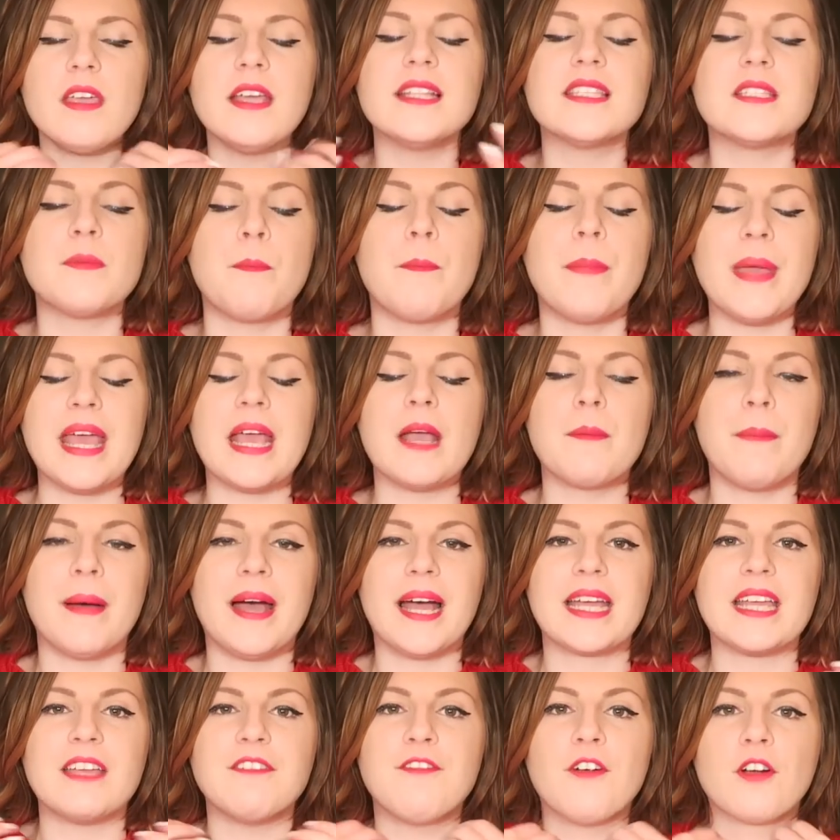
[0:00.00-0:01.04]
it's a big
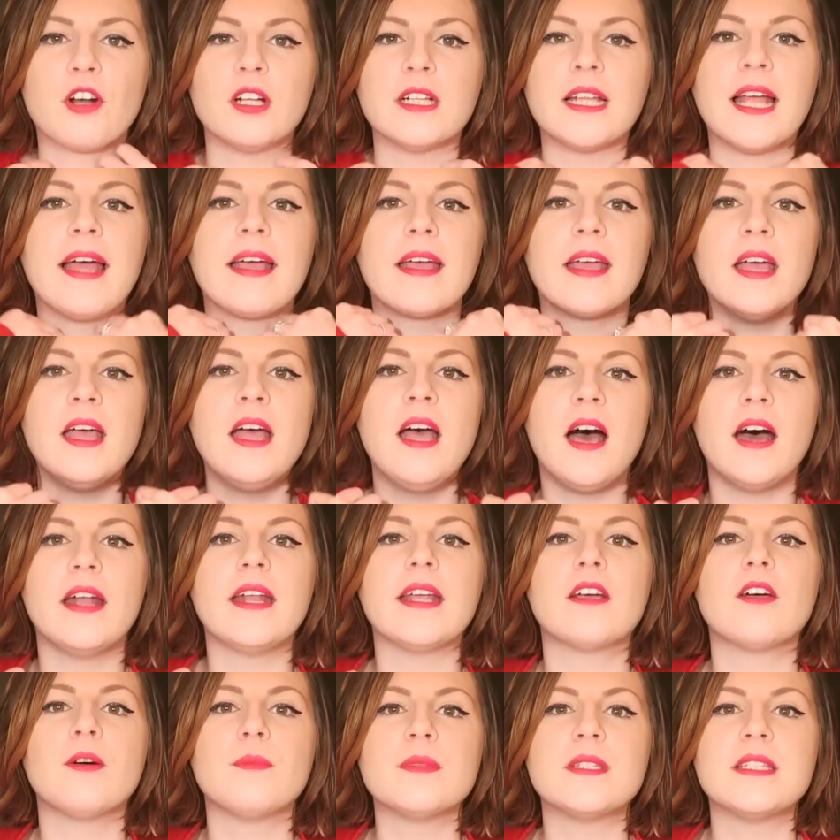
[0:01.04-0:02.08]
baggy funnel neck
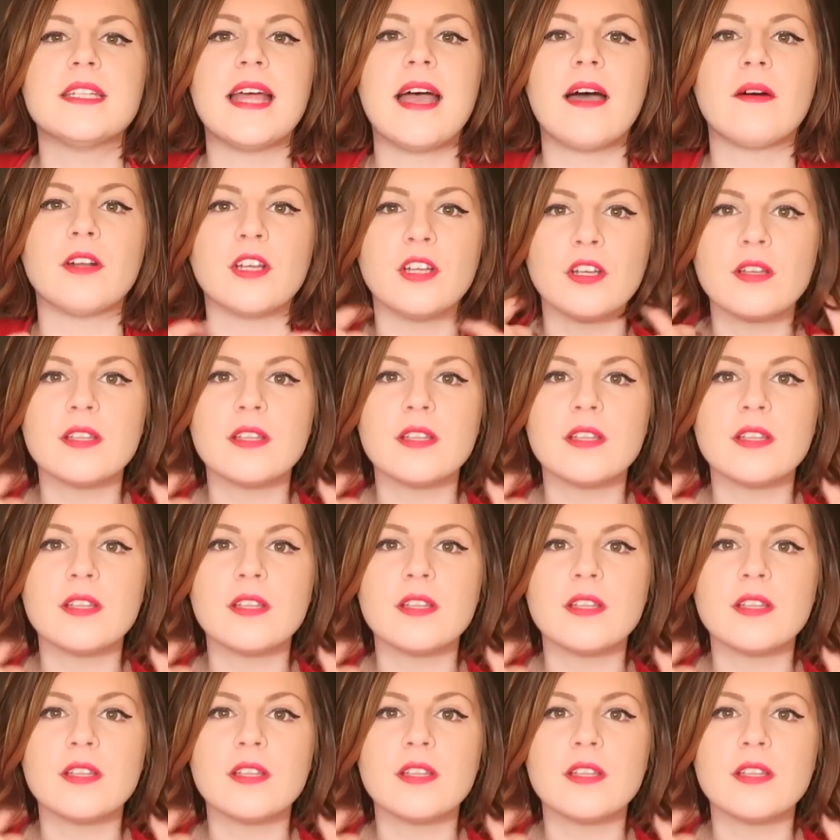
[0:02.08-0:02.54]
and it comes down,